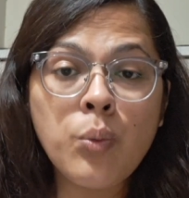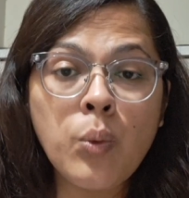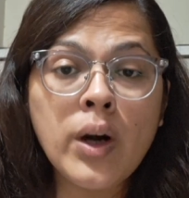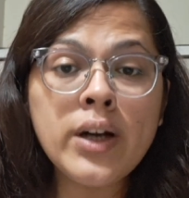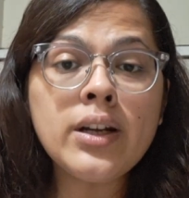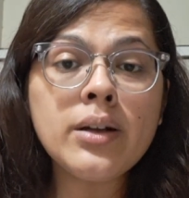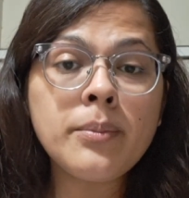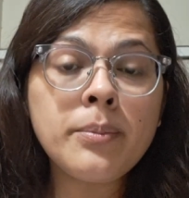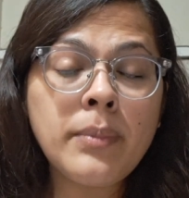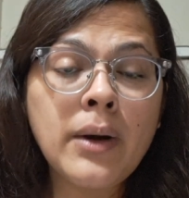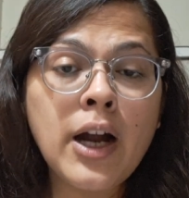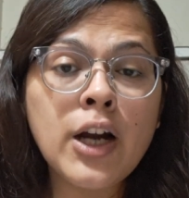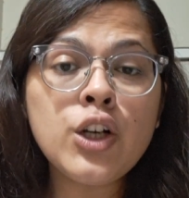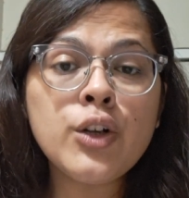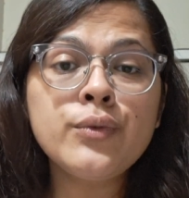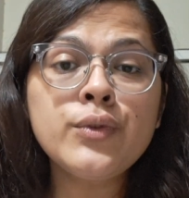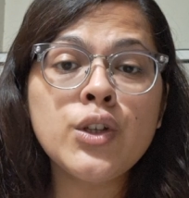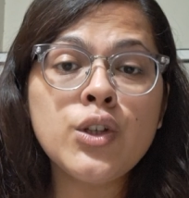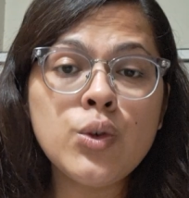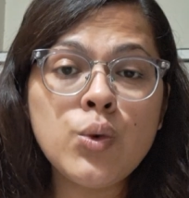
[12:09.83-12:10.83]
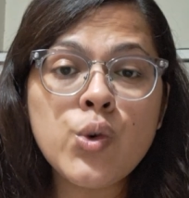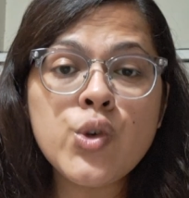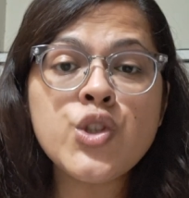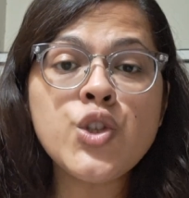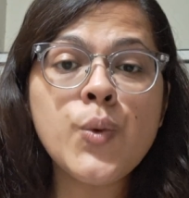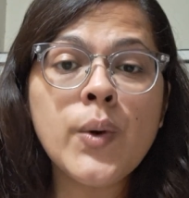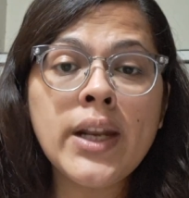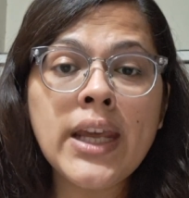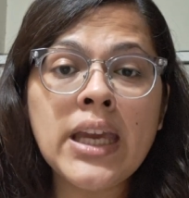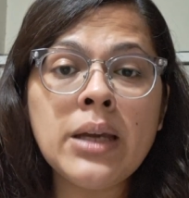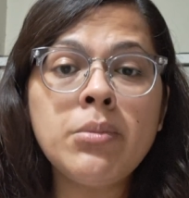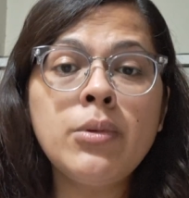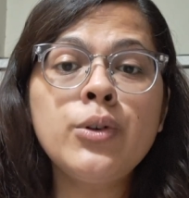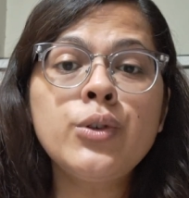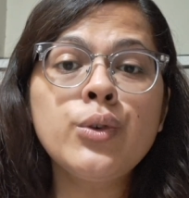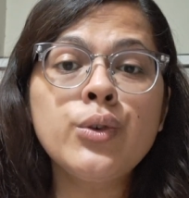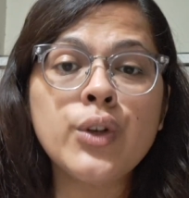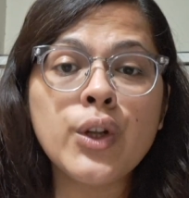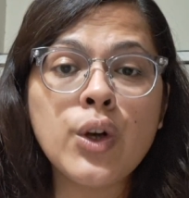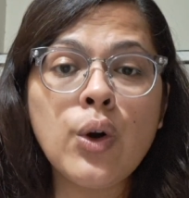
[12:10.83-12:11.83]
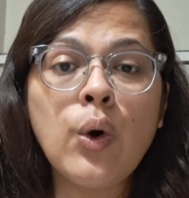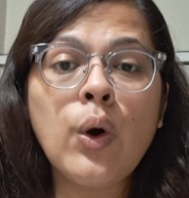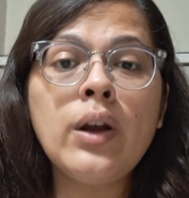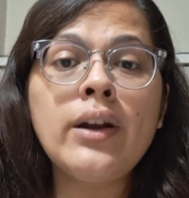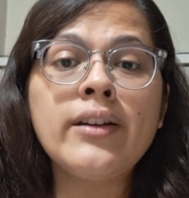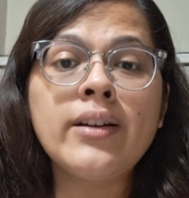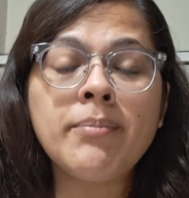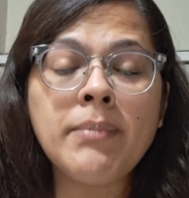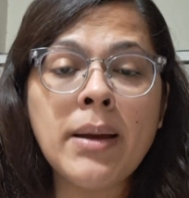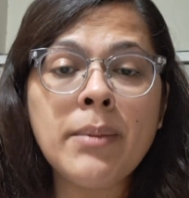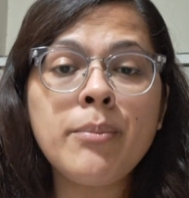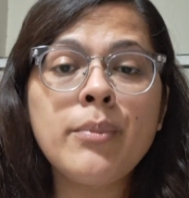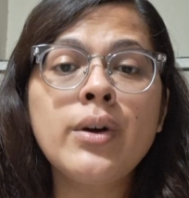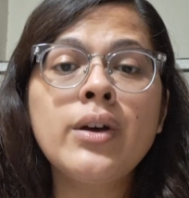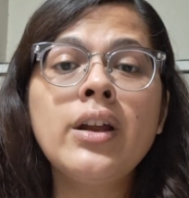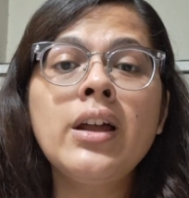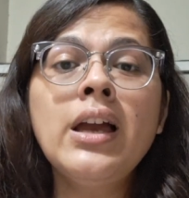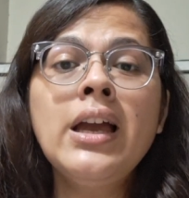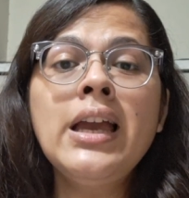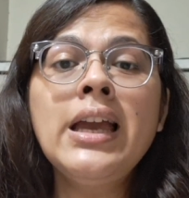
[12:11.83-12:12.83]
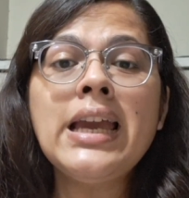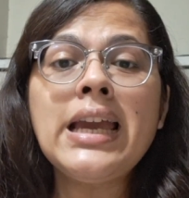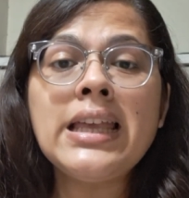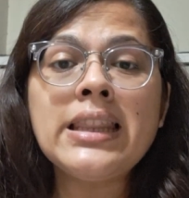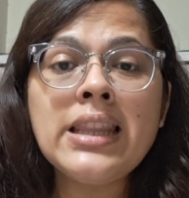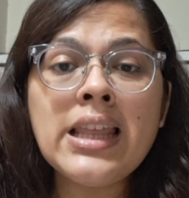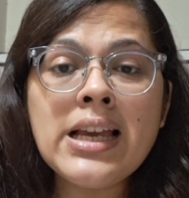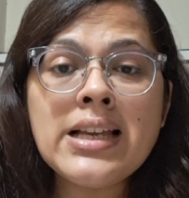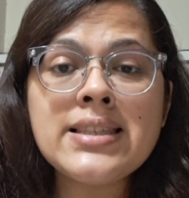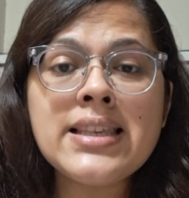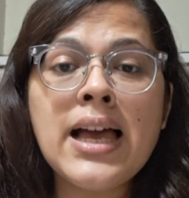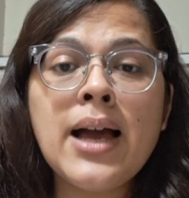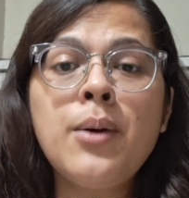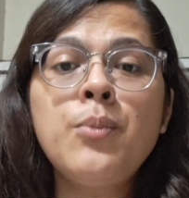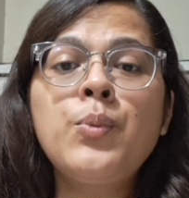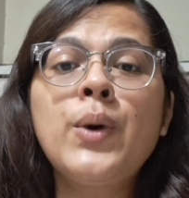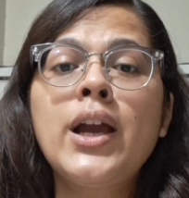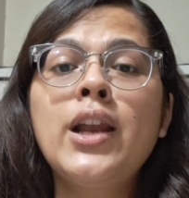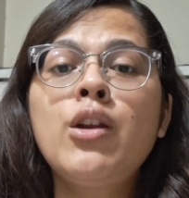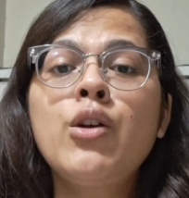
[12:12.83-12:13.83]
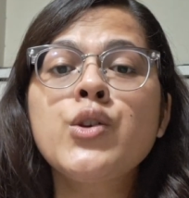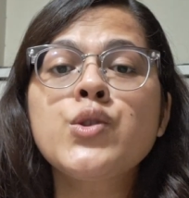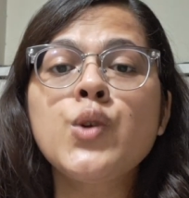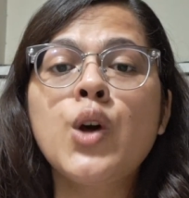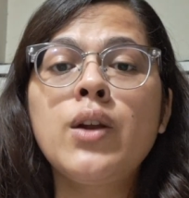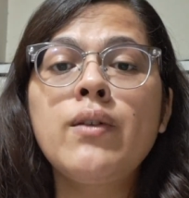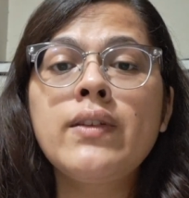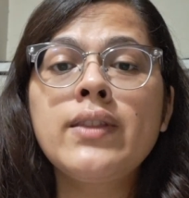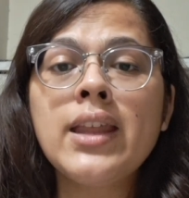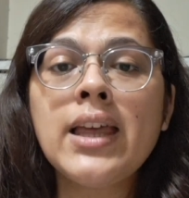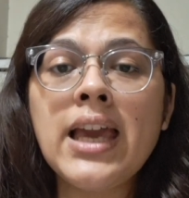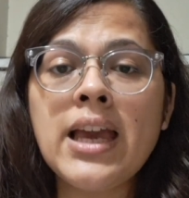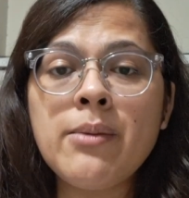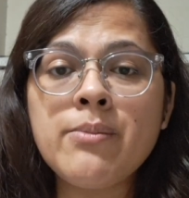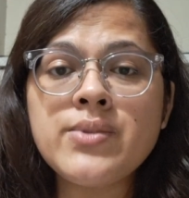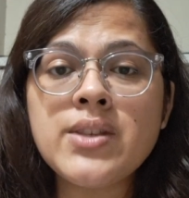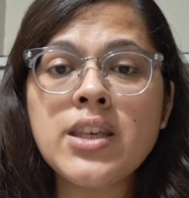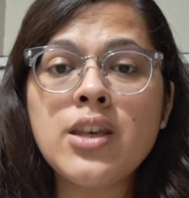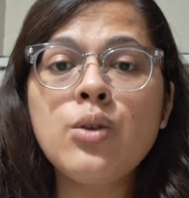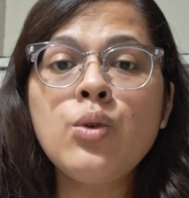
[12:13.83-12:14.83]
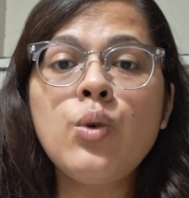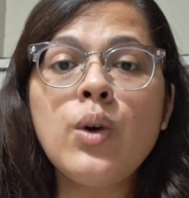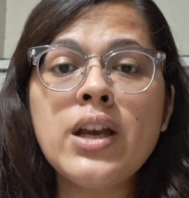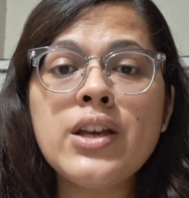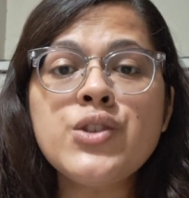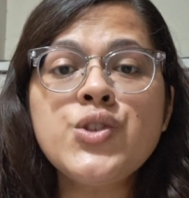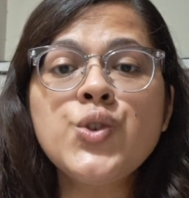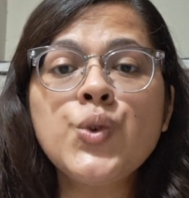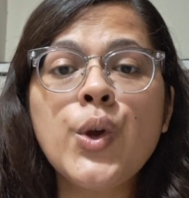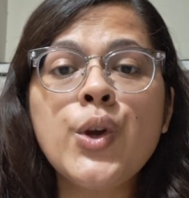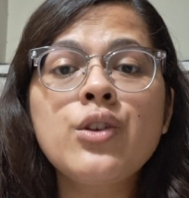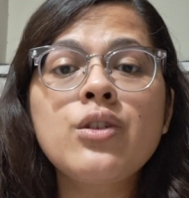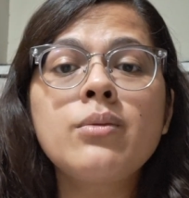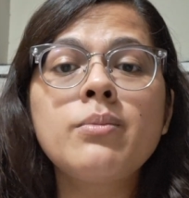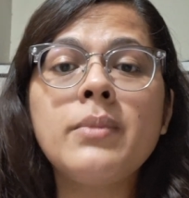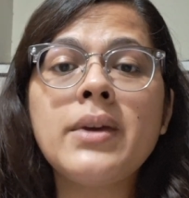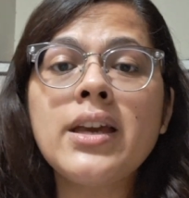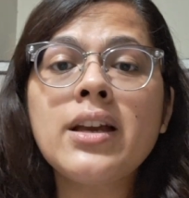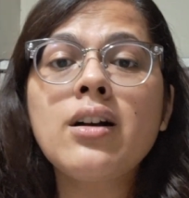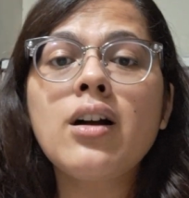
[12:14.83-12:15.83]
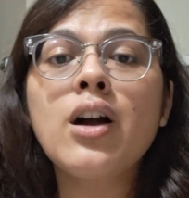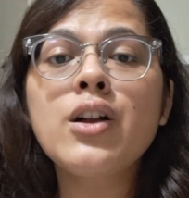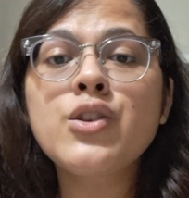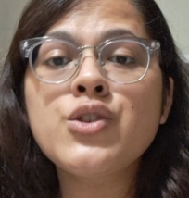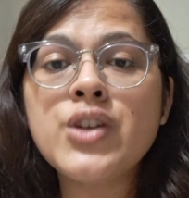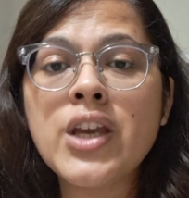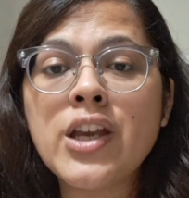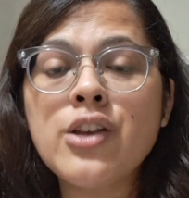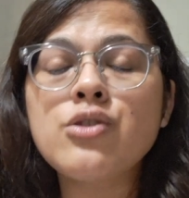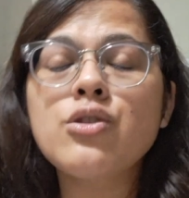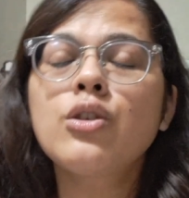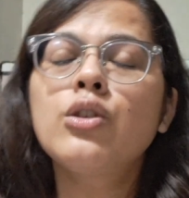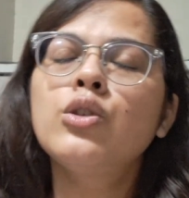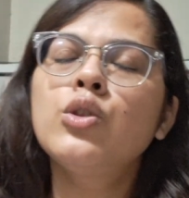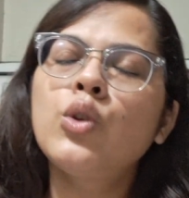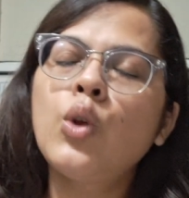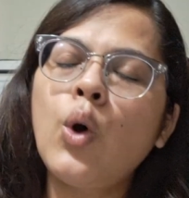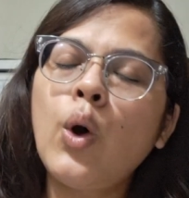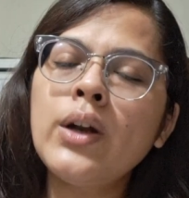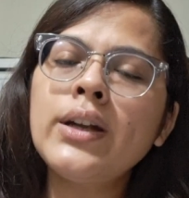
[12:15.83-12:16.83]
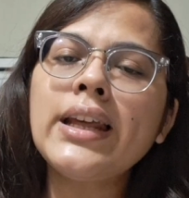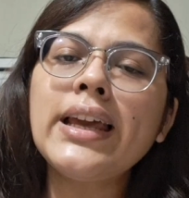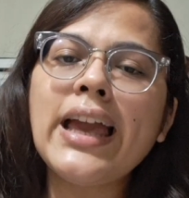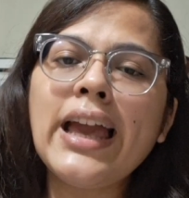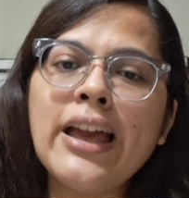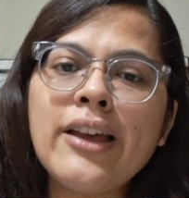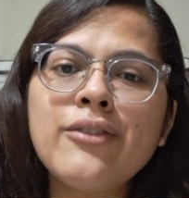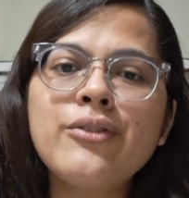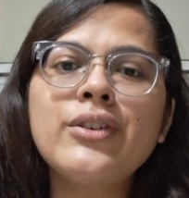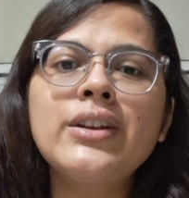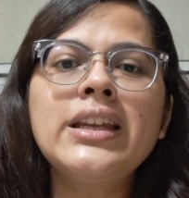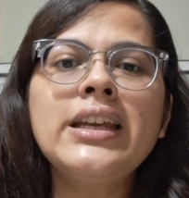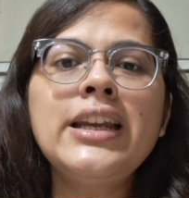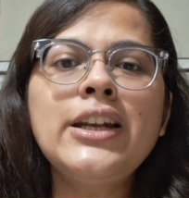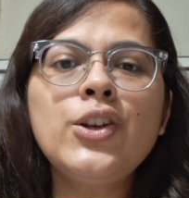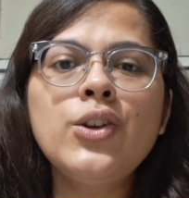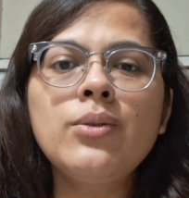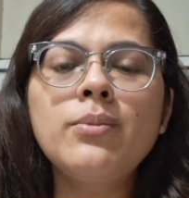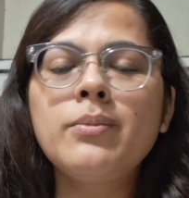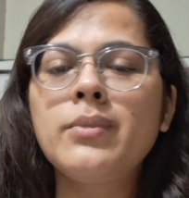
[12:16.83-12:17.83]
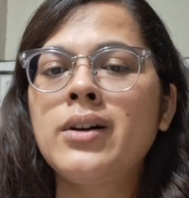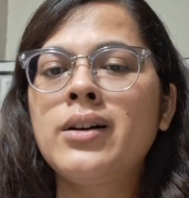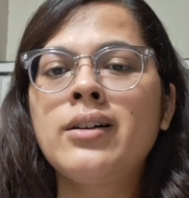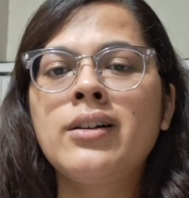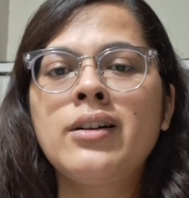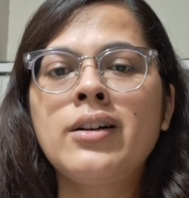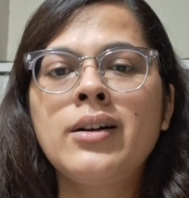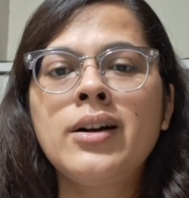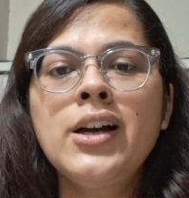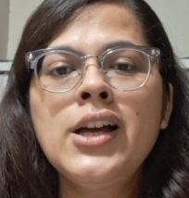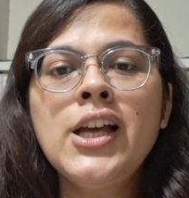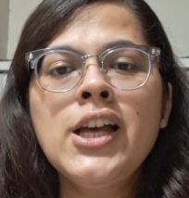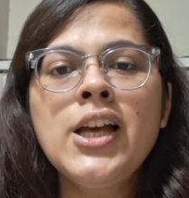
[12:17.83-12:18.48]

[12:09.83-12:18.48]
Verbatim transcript: what part of the notes you are able to recall remember in the exam while you are solving the mcq is going to make a change not every uh,